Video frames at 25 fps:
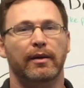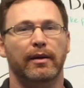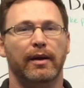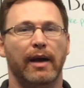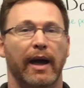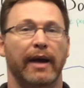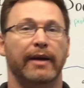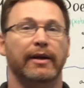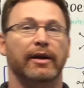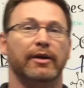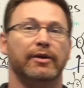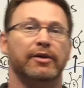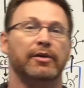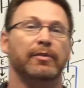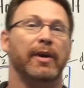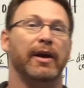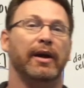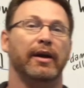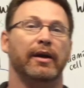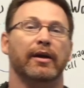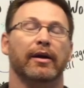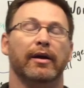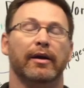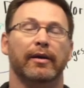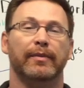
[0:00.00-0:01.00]
Hi, Dr.
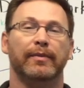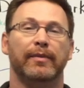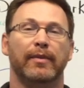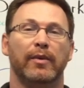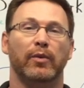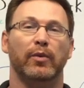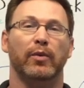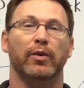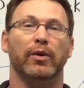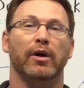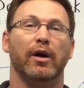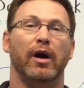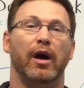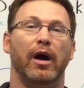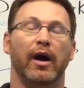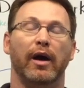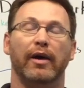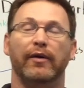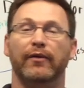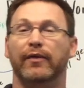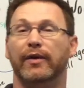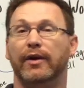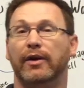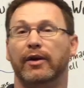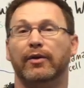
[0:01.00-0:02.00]
May here. We're
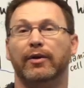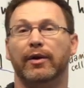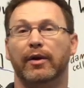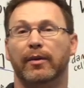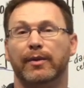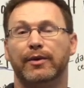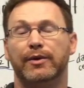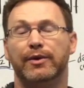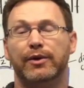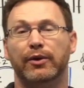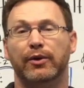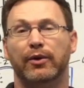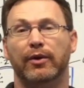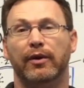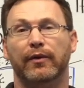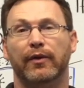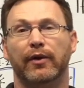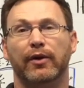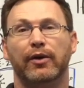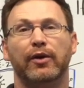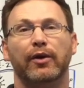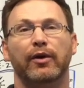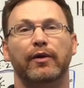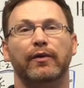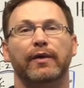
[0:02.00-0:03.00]
on video number 2 of
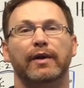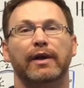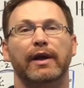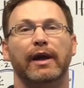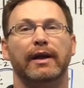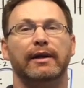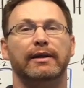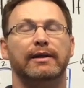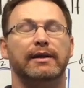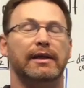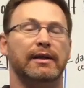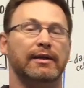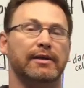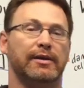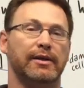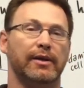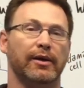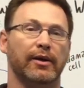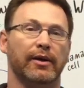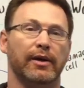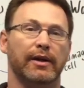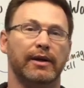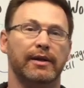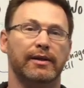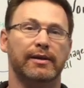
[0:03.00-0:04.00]
our COVID-19
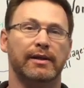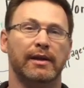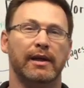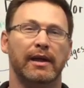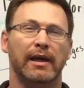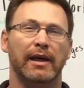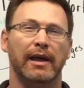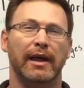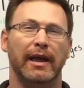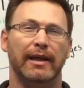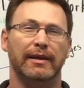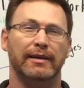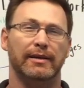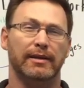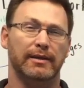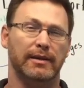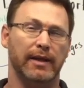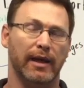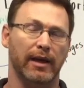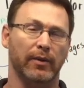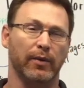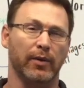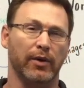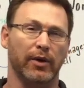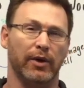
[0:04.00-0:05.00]
series, and
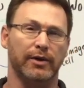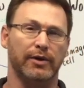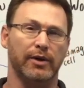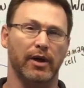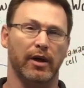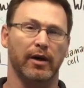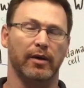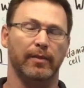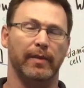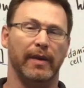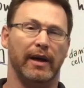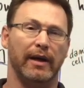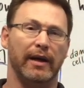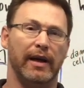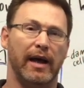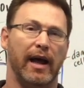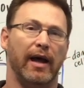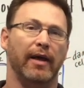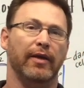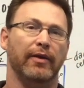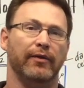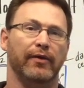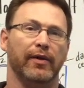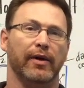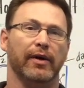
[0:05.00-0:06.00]
today we're going to talk about
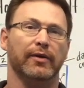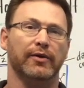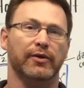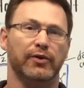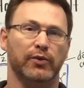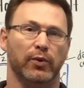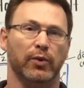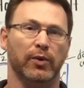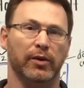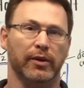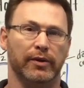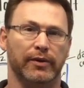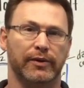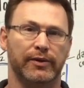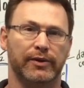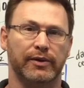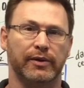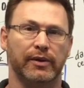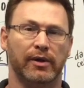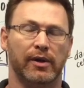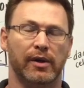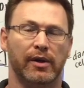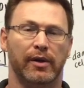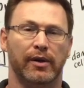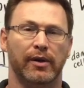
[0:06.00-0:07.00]
how the virus works.
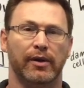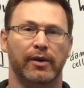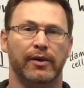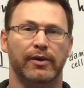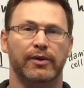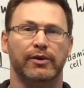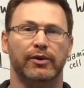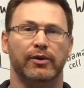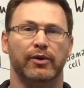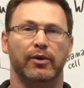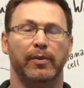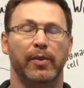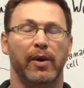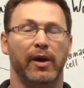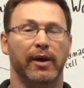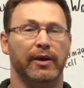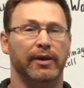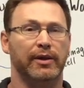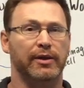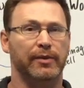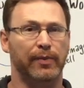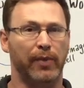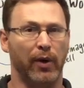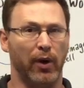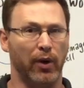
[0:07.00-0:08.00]
So upon
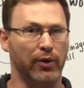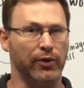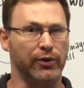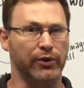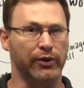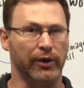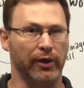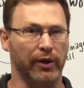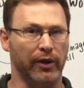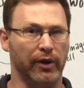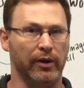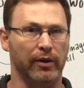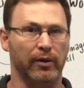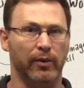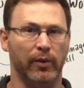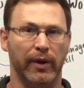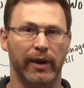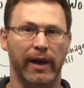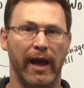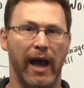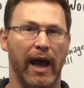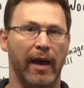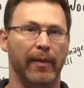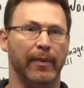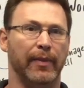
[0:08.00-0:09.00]
exposure,
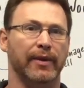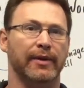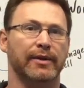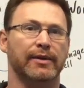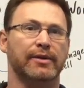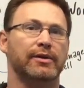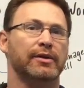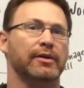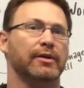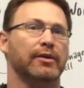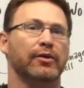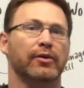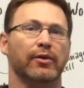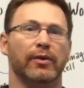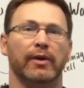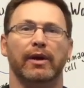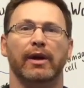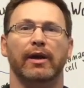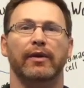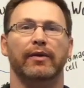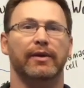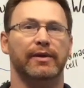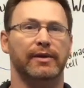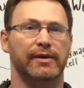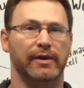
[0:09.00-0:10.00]
what happens to
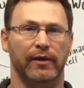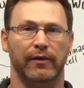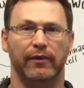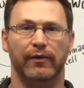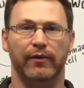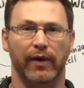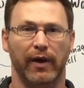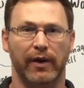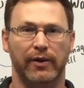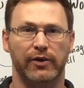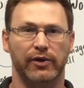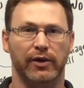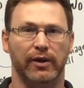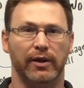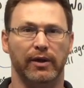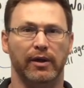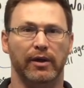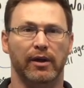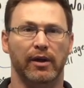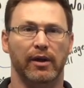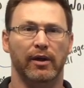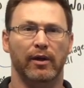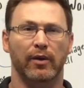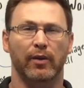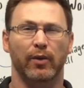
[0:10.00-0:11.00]
create this infection?
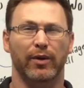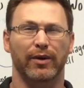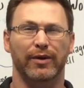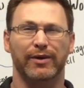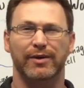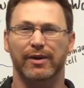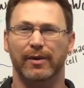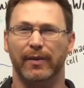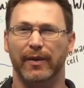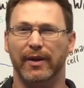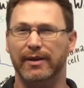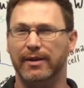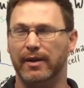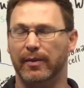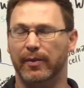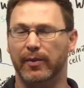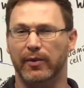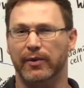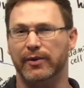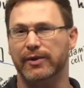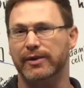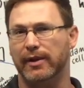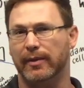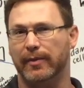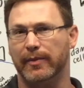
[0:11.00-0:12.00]
What are some of the
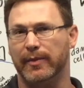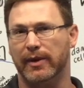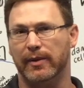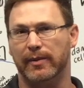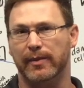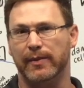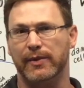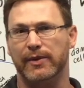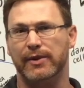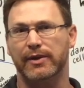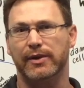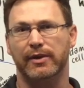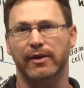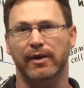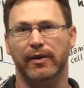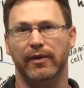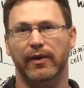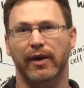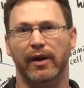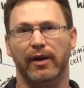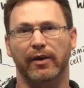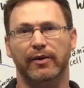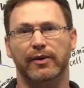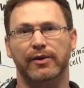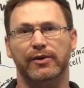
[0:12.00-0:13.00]
typical symptoms
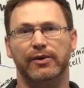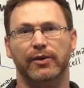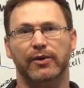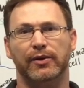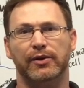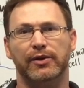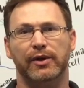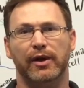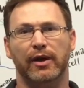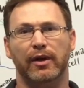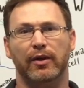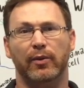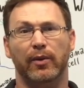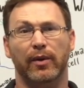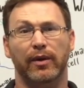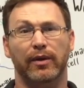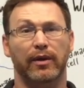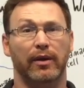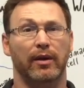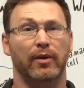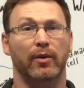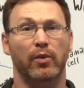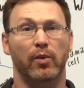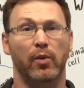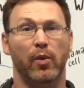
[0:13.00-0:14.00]
that are associated with
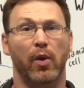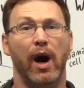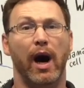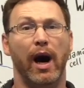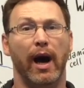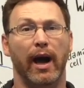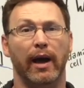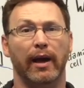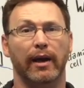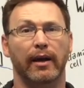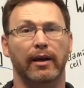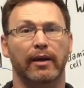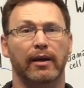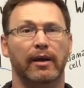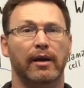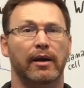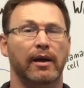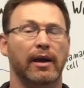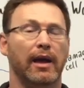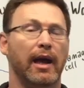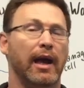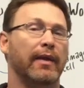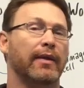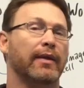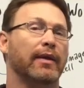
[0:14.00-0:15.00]
it and why?
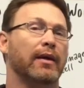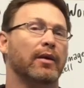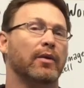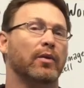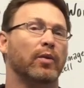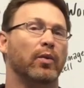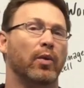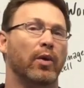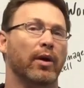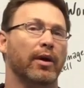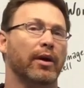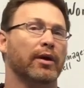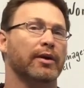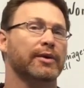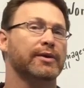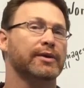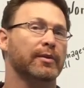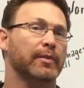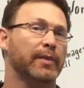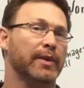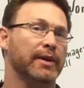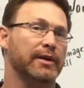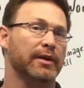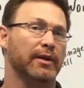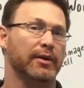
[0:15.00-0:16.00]
And then what are
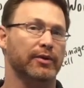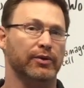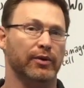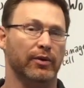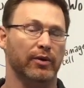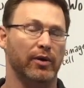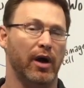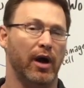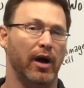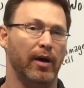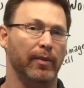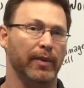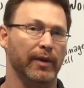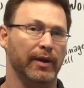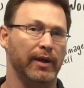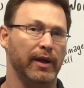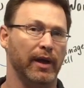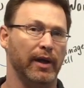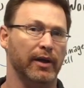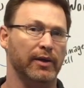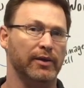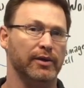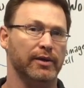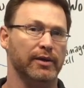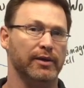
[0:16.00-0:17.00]
some potential
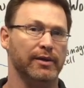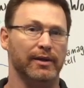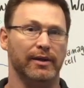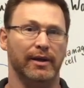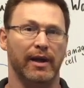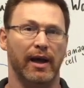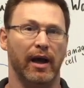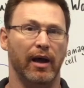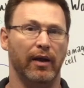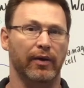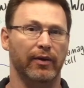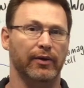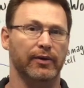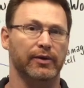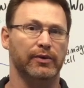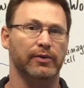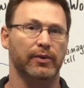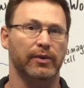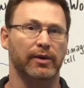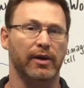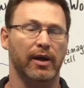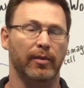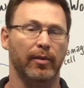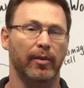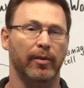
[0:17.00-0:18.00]
complications and how those
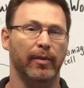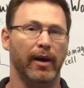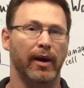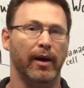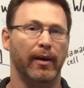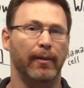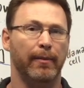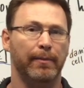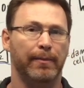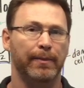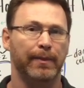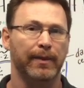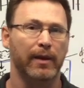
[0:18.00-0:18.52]
would come about?